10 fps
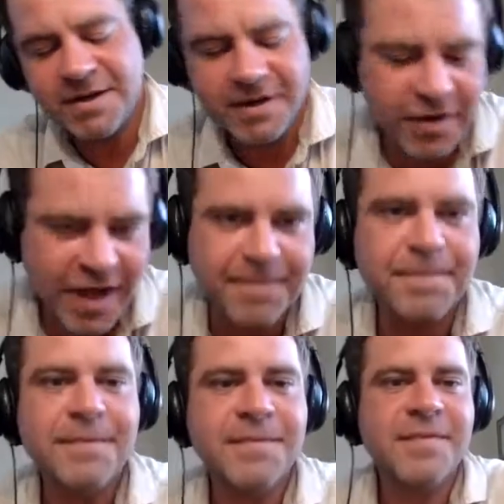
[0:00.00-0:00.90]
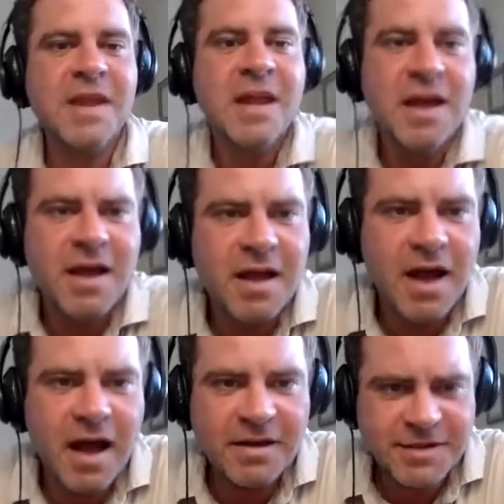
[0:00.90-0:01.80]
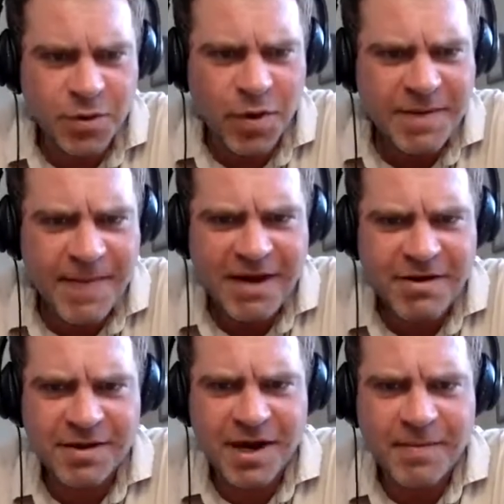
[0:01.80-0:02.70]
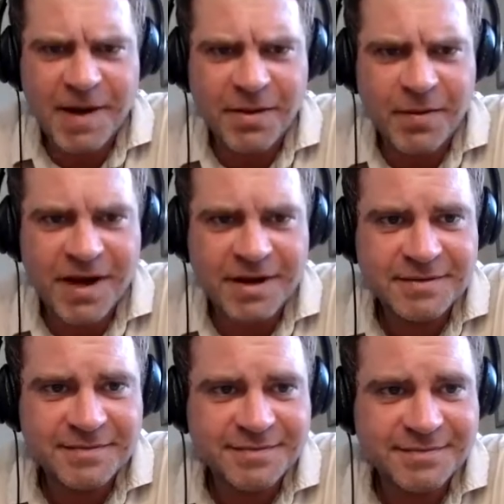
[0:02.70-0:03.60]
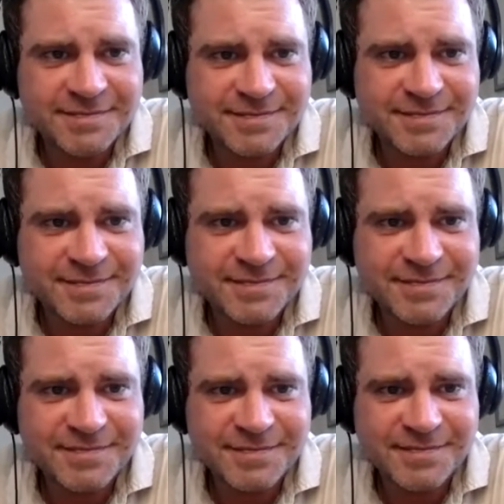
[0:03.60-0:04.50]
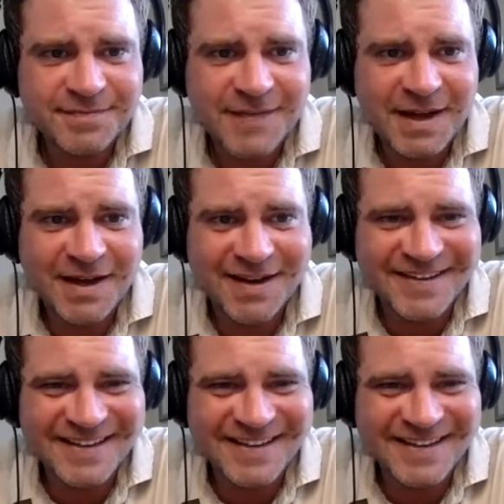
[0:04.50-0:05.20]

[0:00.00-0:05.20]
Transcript: are good. Okay. Uh, so quite a background there, by the way. Oh yeah. Yeah.